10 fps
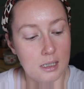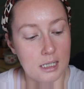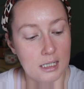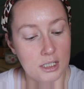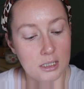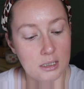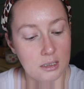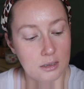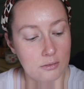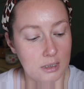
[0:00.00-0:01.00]
It just
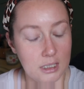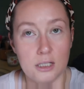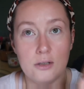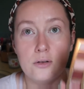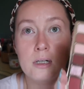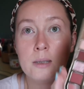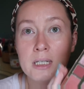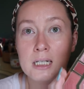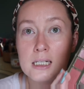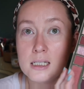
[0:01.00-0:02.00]
looks really cute. I
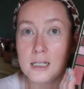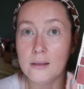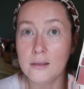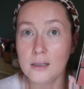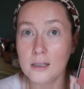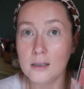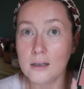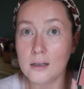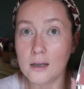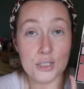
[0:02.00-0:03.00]
mean, it's
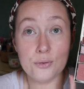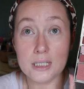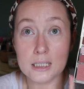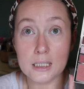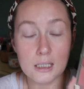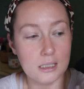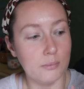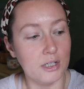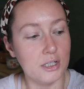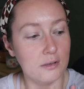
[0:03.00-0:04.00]
nothing unique,
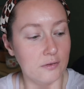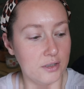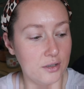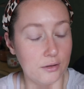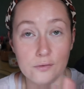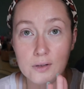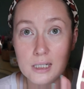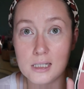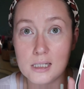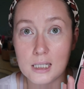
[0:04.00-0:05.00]
especially for Too
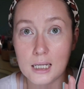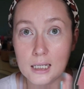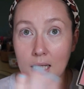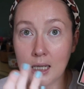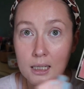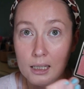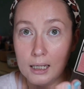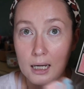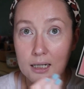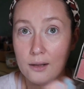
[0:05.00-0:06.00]
Faced, like
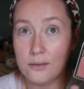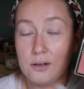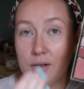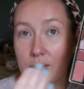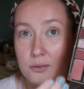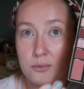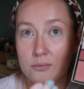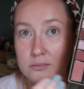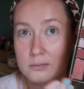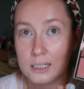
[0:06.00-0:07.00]
another
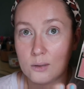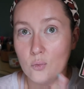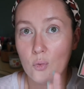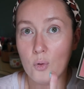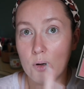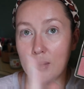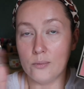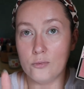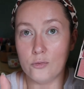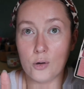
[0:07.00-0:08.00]
like
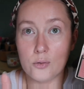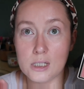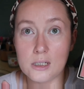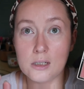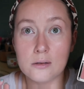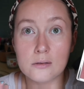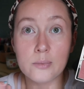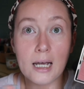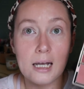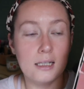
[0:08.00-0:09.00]
warm rosy tone
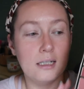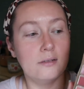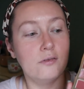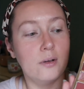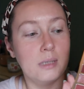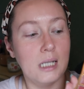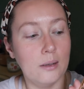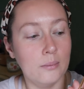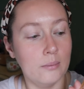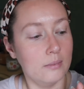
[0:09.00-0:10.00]
palette from
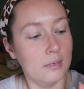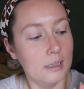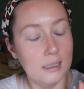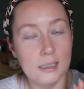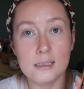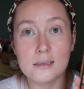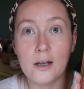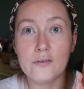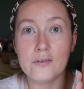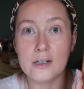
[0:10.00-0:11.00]
them. It's
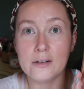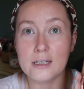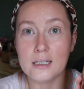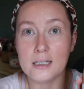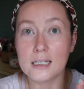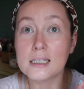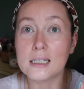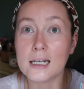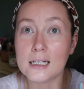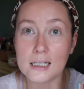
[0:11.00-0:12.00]
not very
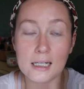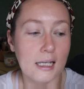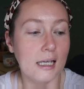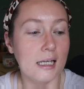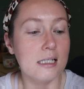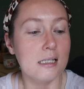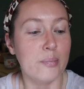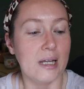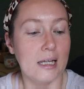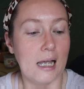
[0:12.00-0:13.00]
exciting, I guess,
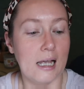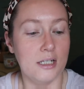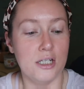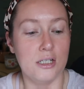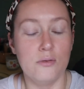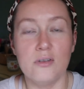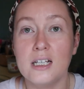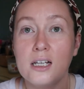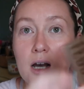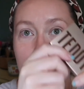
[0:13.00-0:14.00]
but it just
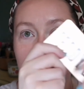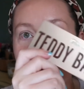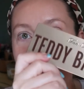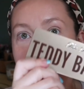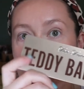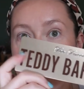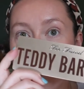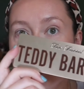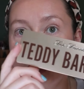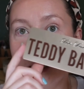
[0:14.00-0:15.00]
really got me with
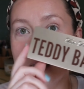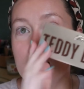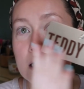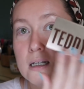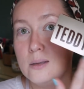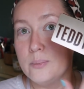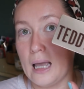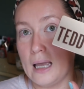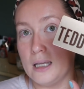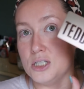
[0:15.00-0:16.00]
the
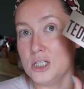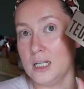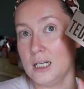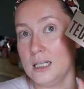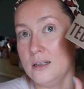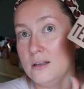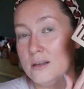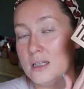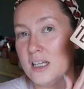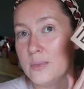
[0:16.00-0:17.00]
packaging and the
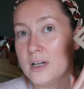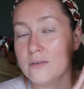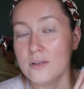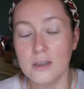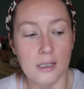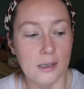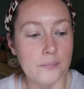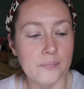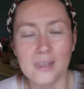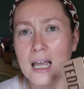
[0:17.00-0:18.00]
theme and
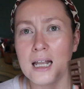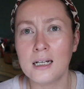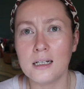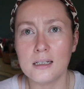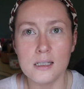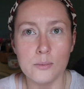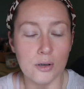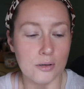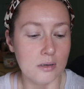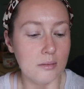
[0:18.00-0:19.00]
everything. And
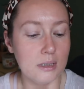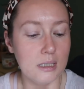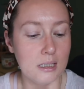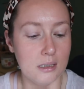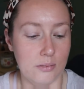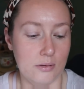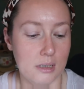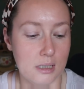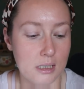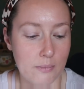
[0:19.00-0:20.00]
supposedly it's supposed
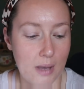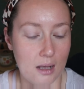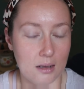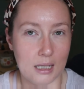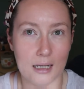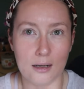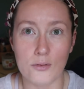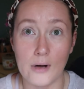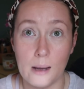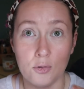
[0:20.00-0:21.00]
to smell like
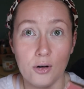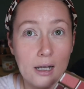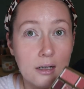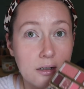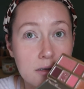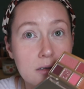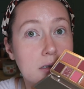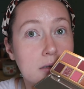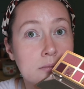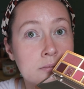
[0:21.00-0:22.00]
graham
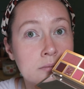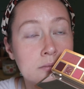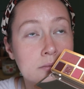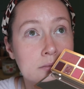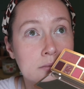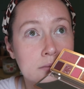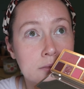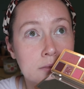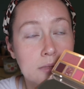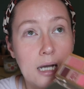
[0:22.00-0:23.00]
crackers.
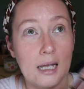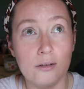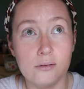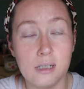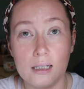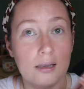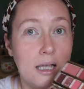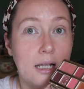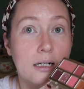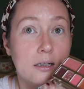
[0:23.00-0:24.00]
I don't get
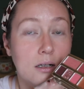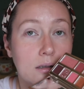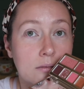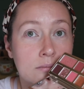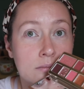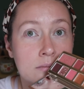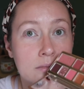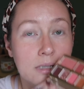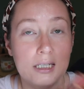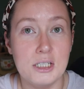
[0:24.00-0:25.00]
that at all.
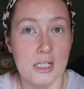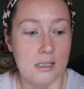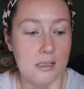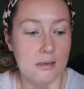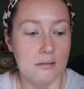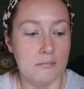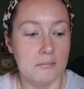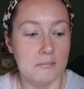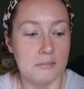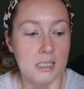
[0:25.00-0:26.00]
It just,
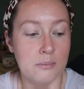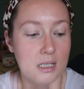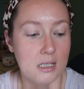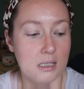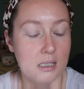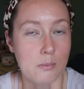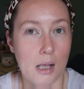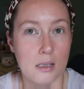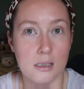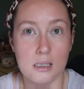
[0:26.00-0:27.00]
to me,
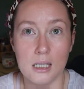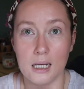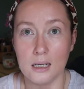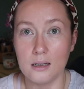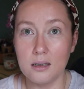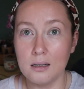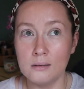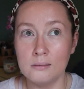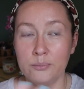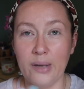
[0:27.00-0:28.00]
smells like
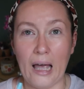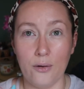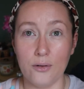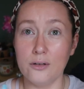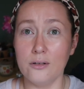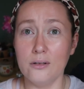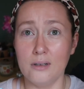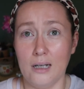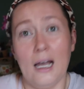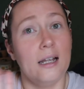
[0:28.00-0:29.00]
powder.
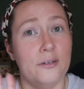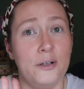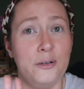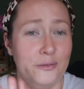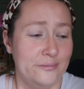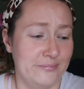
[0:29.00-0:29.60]
I don't know.